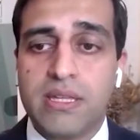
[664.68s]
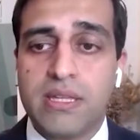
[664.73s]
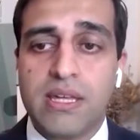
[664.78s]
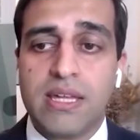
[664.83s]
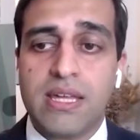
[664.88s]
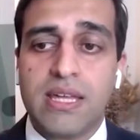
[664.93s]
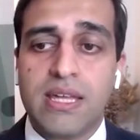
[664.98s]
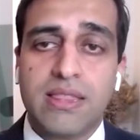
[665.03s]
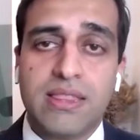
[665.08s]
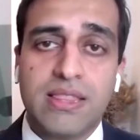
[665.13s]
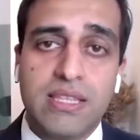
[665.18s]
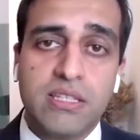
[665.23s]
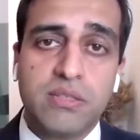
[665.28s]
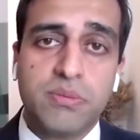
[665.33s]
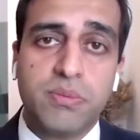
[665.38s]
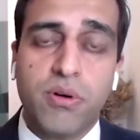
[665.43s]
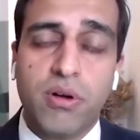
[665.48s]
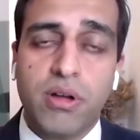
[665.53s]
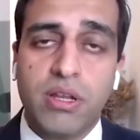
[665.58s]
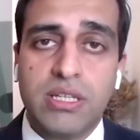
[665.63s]
PE at this
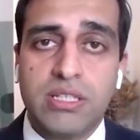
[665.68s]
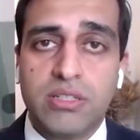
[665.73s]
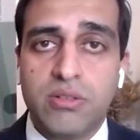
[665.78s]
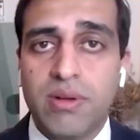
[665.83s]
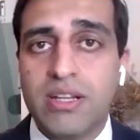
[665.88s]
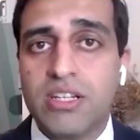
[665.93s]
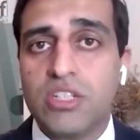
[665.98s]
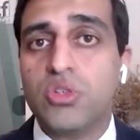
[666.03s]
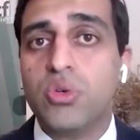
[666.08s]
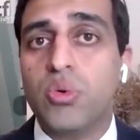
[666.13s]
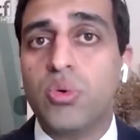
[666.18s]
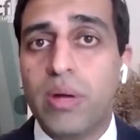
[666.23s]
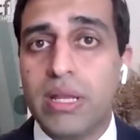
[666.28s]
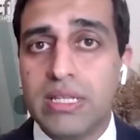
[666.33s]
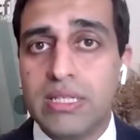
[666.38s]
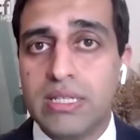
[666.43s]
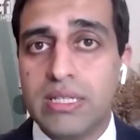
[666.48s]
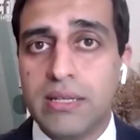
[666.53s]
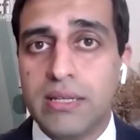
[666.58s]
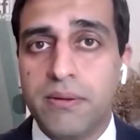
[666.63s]
point is around
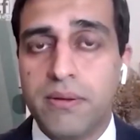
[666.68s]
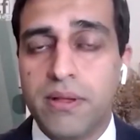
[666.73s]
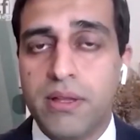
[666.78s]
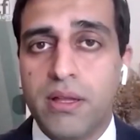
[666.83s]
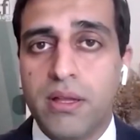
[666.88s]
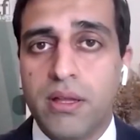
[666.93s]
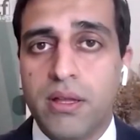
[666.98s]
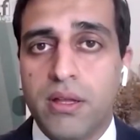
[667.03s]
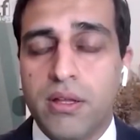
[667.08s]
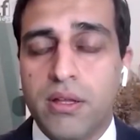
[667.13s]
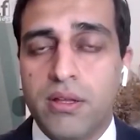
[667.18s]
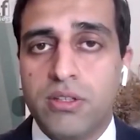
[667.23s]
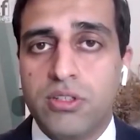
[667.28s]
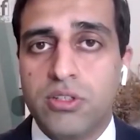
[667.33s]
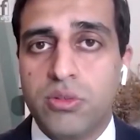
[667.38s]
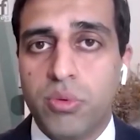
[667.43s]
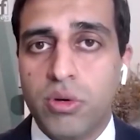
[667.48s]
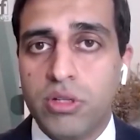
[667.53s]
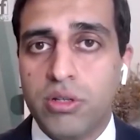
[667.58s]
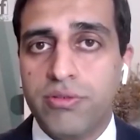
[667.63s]
20.
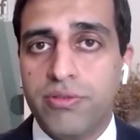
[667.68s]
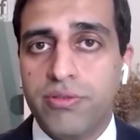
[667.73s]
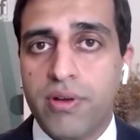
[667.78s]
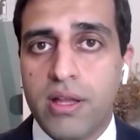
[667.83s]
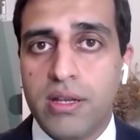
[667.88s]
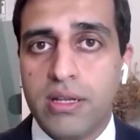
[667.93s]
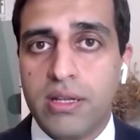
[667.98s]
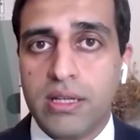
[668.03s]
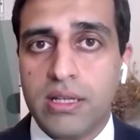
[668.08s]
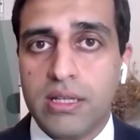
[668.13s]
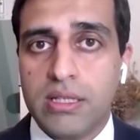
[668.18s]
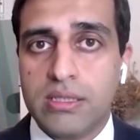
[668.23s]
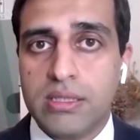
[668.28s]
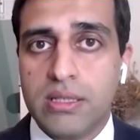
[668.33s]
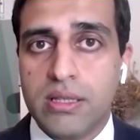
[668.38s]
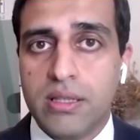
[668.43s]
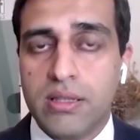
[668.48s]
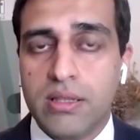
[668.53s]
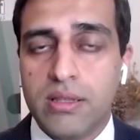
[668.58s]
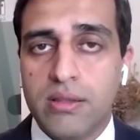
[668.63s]
So what you're finding is
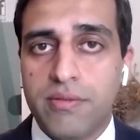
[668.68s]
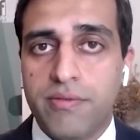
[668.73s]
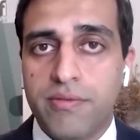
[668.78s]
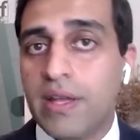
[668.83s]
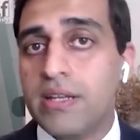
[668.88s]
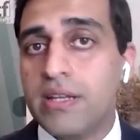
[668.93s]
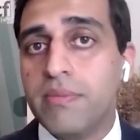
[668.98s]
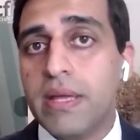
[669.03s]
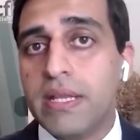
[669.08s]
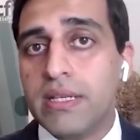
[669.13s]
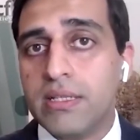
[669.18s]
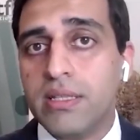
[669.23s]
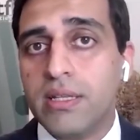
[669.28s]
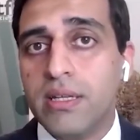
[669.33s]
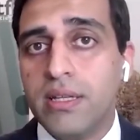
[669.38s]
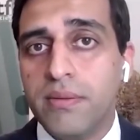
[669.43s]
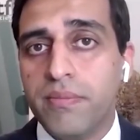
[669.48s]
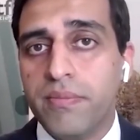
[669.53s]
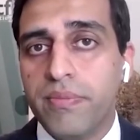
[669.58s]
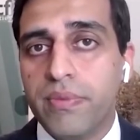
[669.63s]
fundamentally
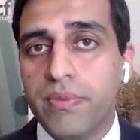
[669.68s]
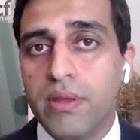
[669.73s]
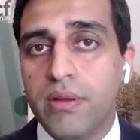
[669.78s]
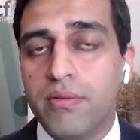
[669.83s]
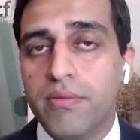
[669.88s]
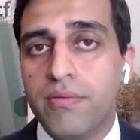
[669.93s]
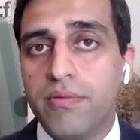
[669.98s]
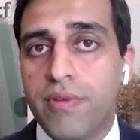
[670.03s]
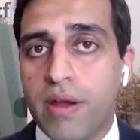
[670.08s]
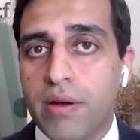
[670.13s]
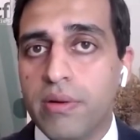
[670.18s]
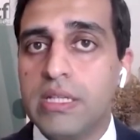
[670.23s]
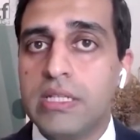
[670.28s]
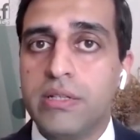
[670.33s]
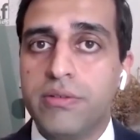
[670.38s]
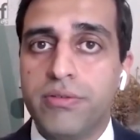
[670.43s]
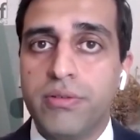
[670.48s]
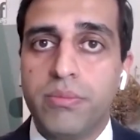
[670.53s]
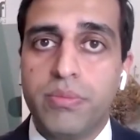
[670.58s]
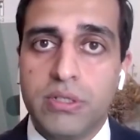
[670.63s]
very different
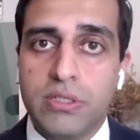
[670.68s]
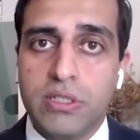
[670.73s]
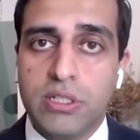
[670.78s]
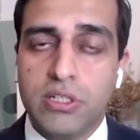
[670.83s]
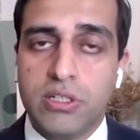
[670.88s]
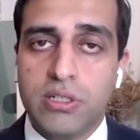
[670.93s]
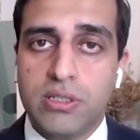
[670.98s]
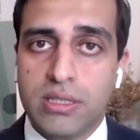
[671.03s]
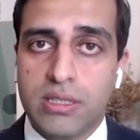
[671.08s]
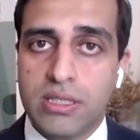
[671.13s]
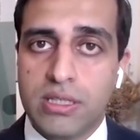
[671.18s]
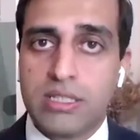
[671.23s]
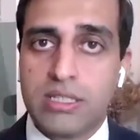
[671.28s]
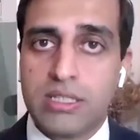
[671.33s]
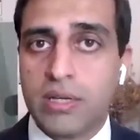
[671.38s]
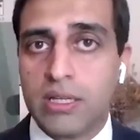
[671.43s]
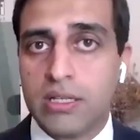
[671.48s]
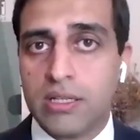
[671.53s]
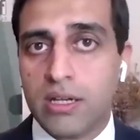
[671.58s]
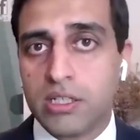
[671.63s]
positions that the
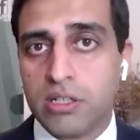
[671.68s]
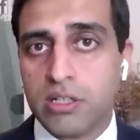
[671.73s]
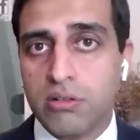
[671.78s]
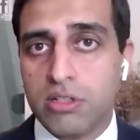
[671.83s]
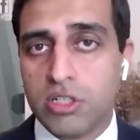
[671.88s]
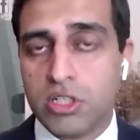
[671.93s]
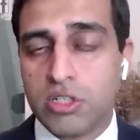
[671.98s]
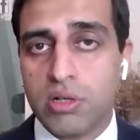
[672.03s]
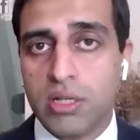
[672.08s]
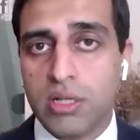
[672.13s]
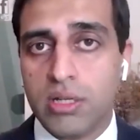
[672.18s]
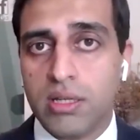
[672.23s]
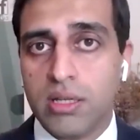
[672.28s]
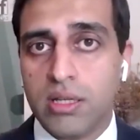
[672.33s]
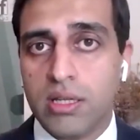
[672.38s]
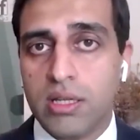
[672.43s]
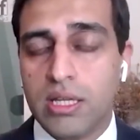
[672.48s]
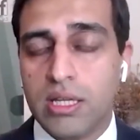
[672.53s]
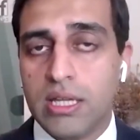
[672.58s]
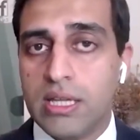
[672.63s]
semiconductor industry
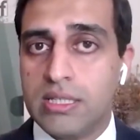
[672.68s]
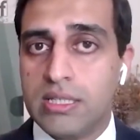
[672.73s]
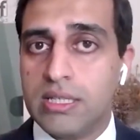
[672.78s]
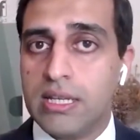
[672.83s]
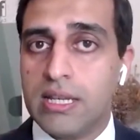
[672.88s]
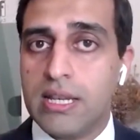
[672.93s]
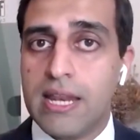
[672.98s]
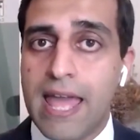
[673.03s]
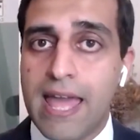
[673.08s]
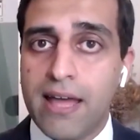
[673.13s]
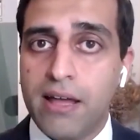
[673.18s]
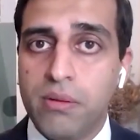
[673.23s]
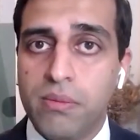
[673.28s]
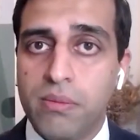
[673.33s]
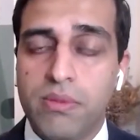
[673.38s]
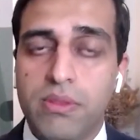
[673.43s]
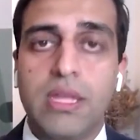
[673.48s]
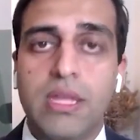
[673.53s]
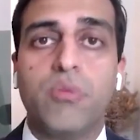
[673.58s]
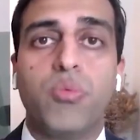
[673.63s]
is in now
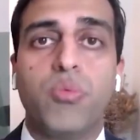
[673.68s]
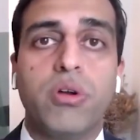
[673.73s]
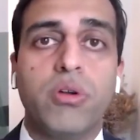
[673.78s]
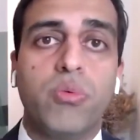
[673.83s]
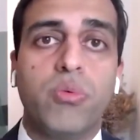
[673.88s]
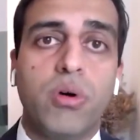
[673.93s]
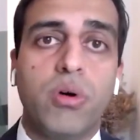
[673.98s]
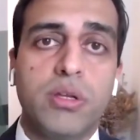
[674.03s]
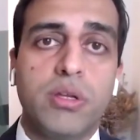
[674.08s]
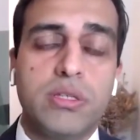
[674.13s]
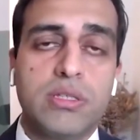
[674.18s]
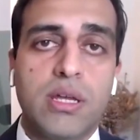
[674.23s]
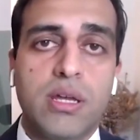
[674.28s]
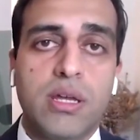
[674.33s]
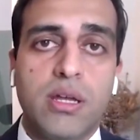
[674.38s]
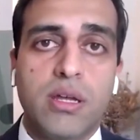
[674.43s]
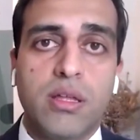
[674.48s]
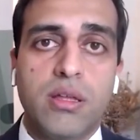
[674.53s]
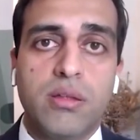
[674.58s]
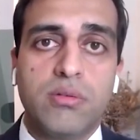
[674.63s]
than what it was
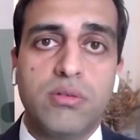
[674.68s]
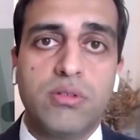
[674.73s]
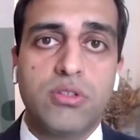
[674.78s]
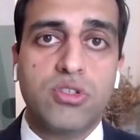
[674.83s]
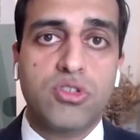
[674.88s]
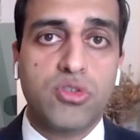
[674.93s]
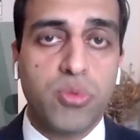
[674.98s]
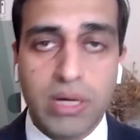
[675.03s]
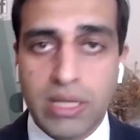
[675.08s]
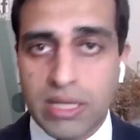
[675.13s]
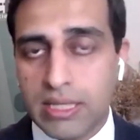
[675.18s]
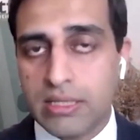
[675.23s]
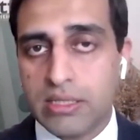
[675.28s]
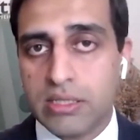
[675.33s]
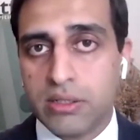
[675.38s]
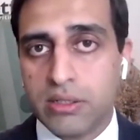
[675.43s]
20 years ago.